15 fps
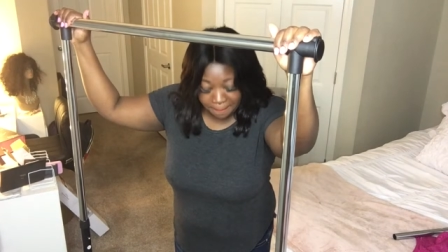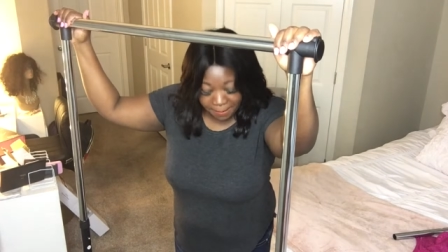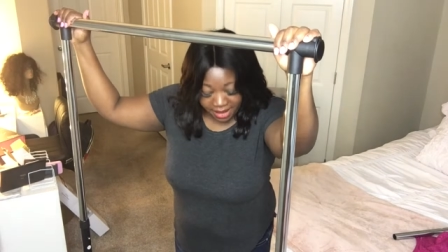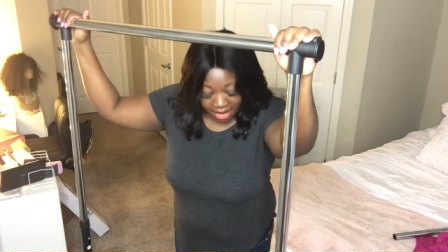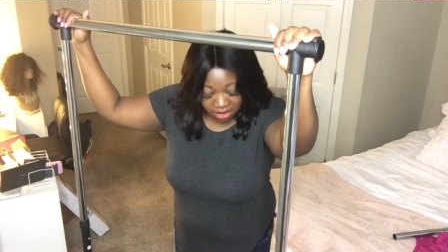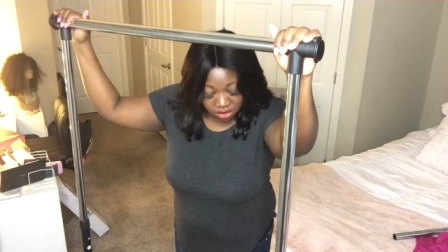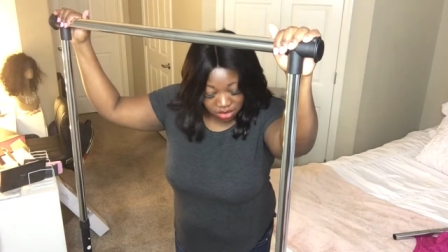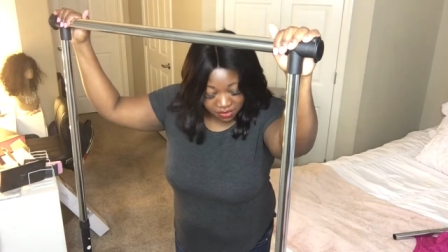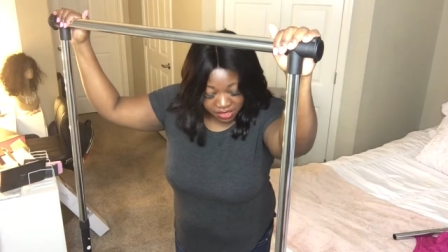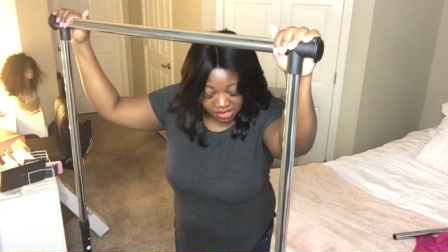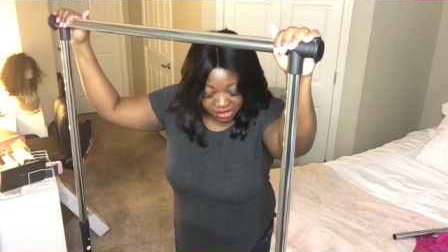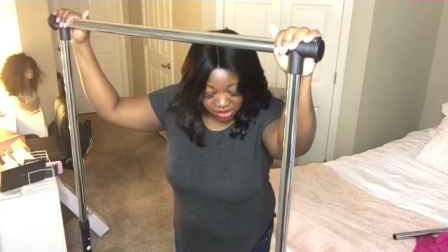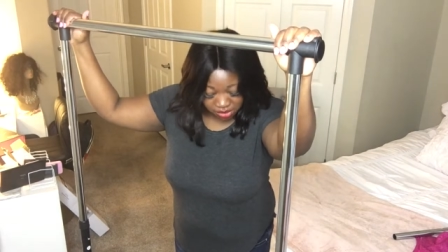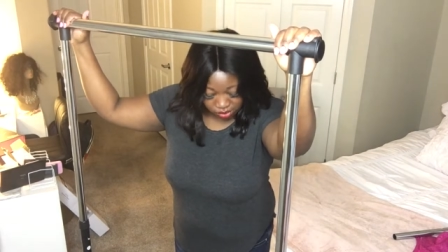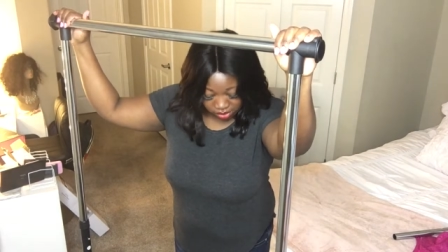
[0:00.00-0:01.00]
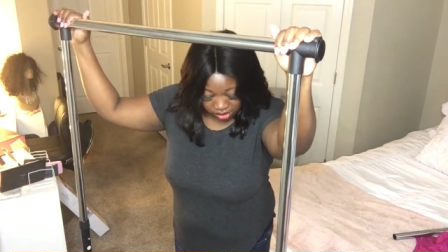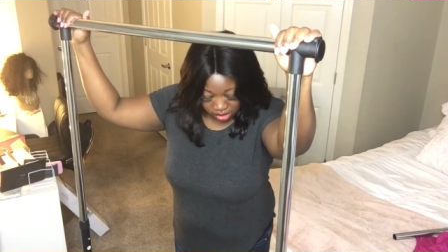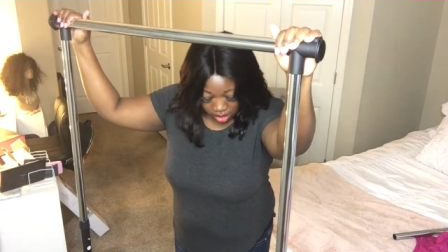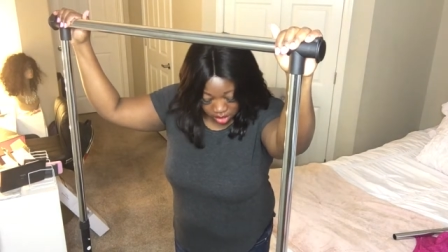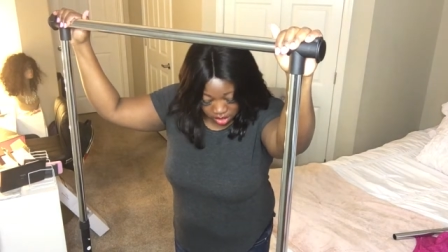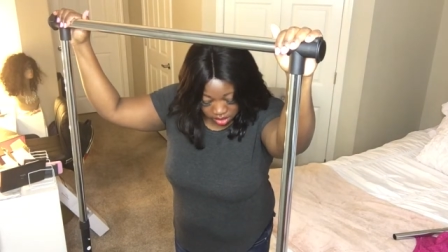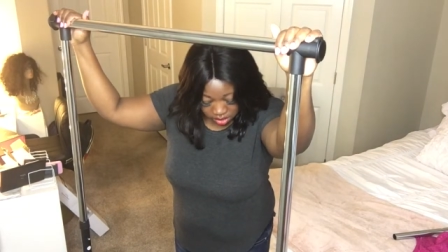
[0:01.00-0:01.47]
but I don't know if this was
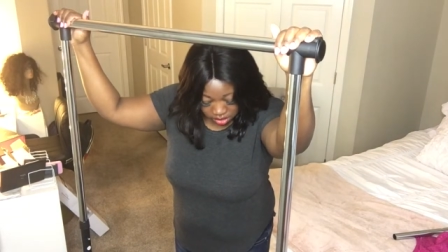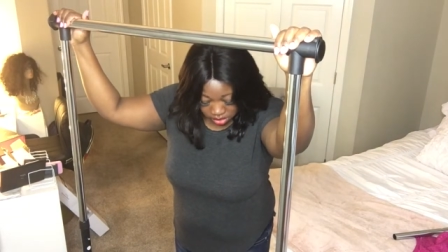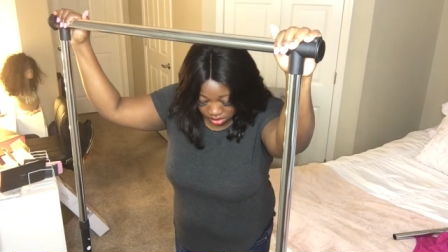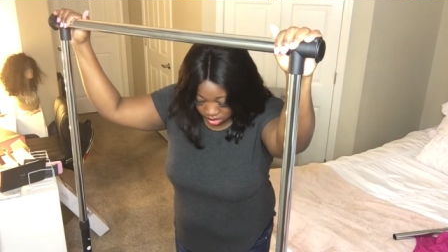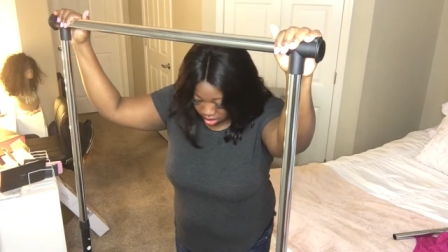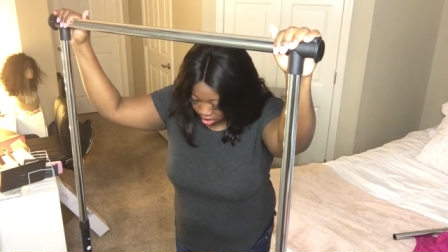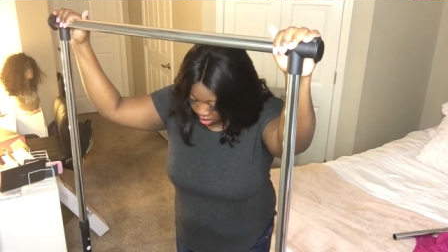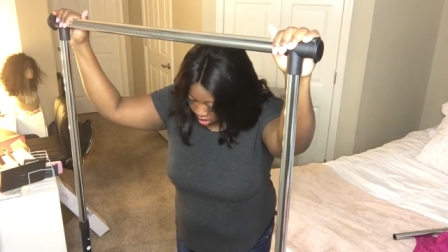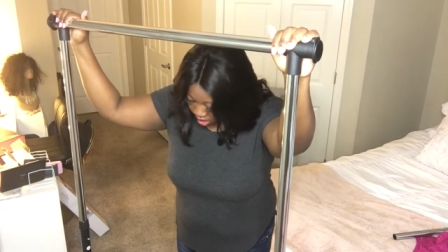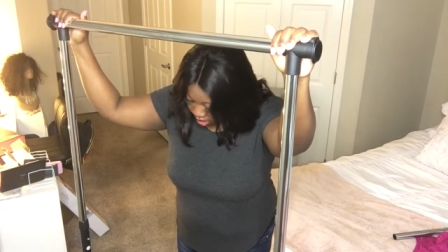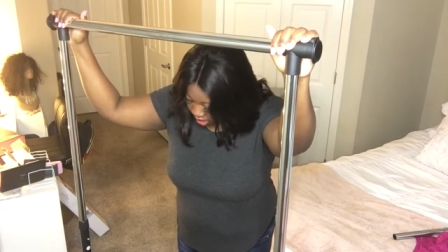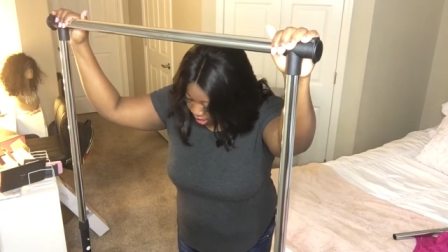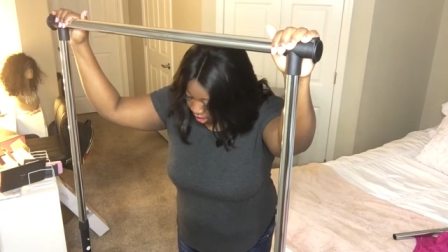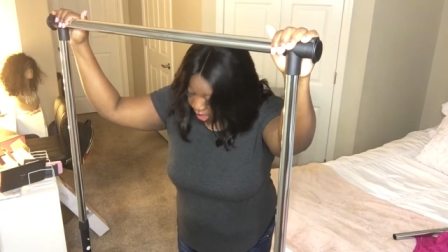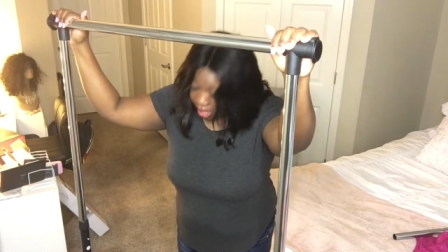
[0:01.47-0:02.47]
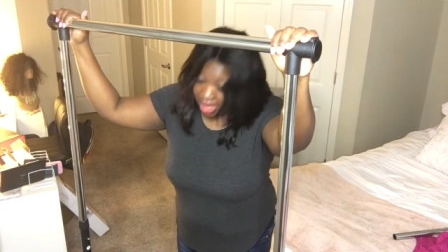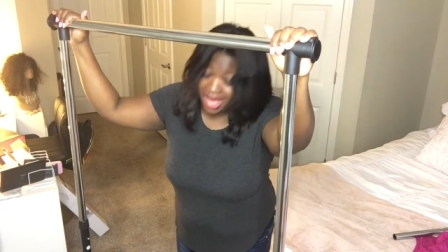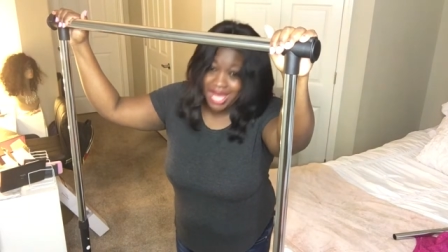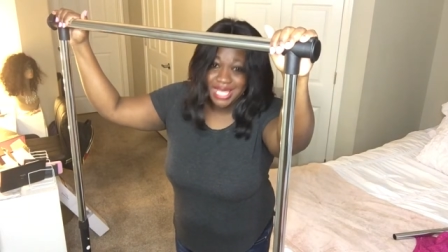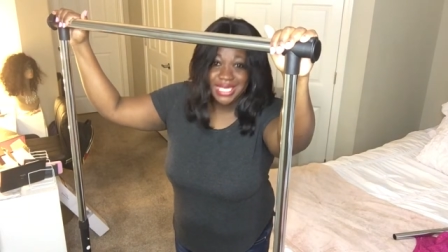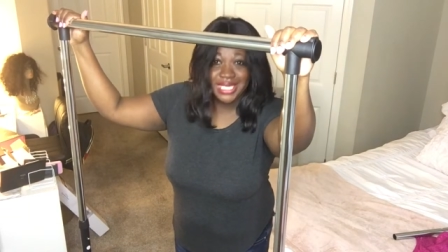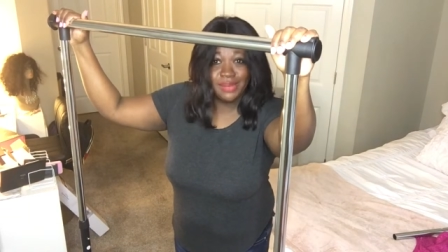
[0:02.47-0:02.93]
return
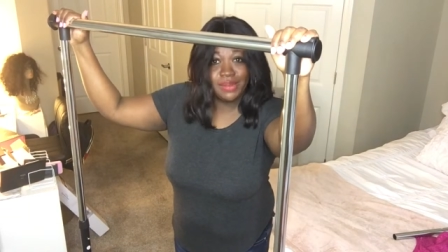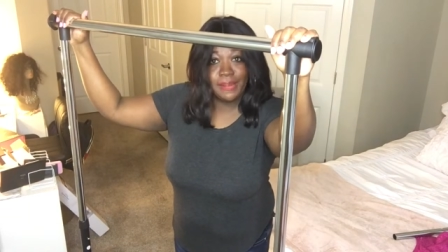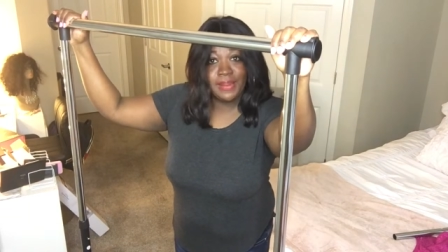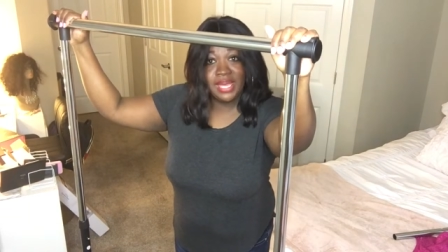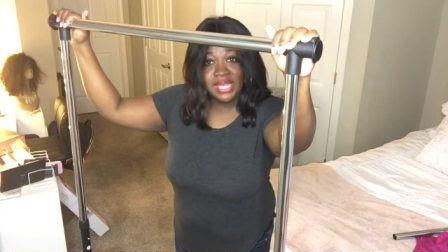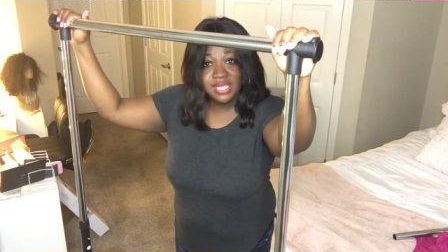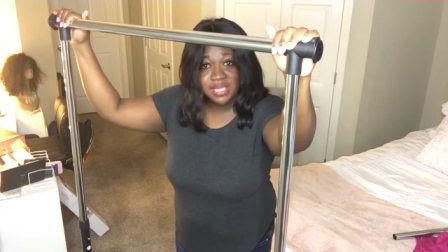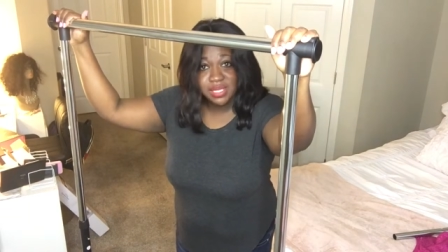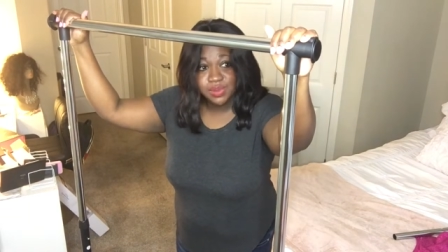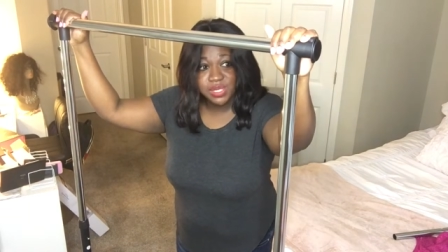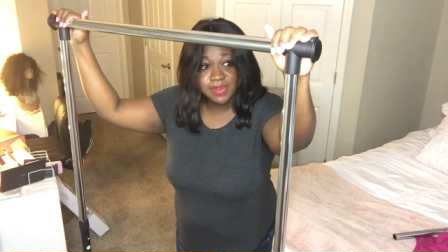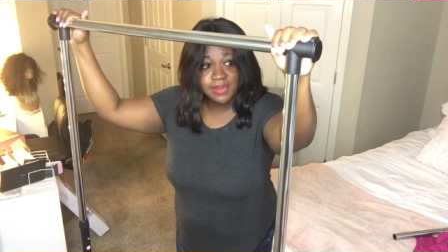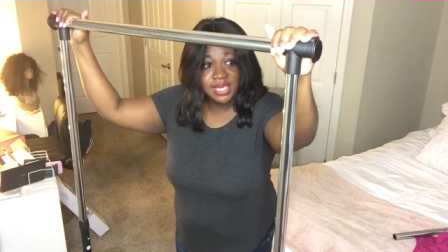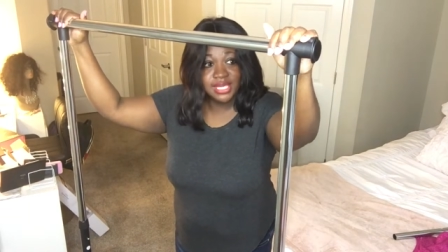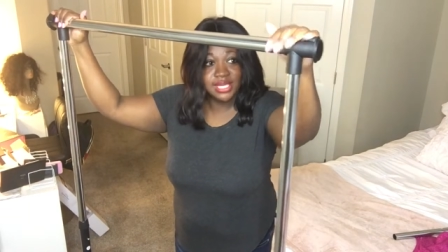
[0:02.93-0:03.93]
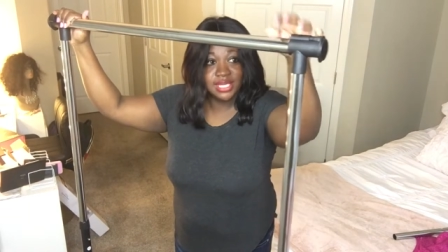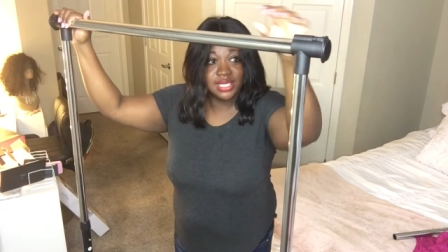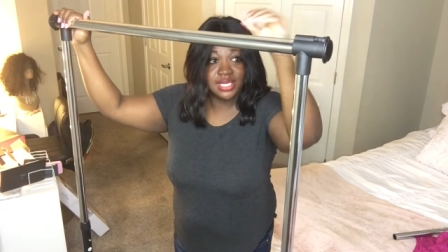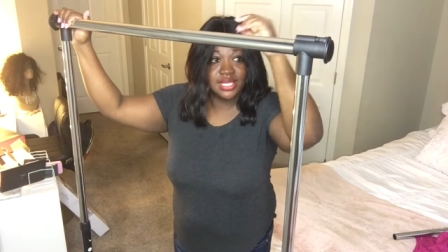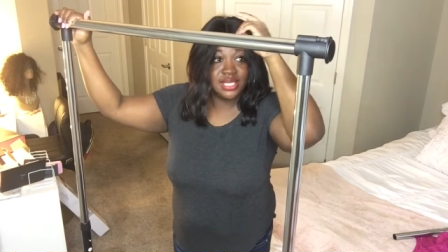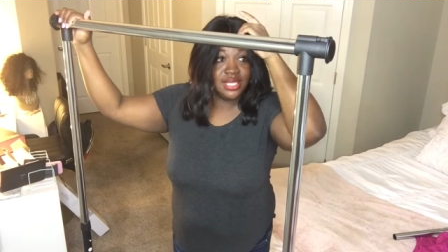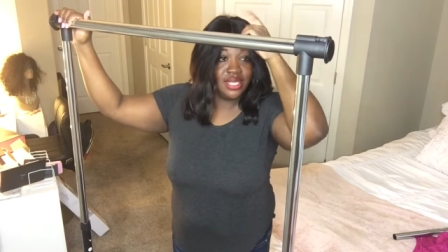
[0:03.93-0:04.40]
and some of the pieces was
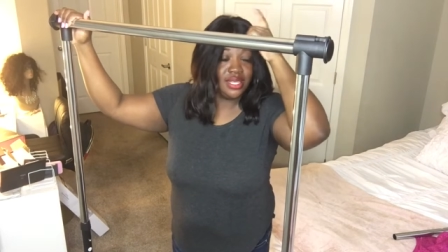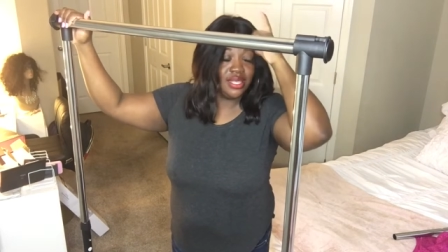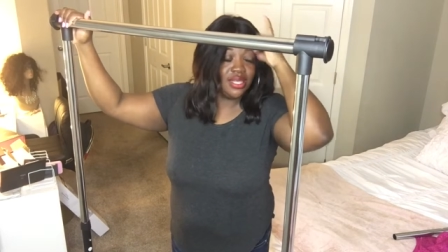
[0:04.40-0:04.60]
missing.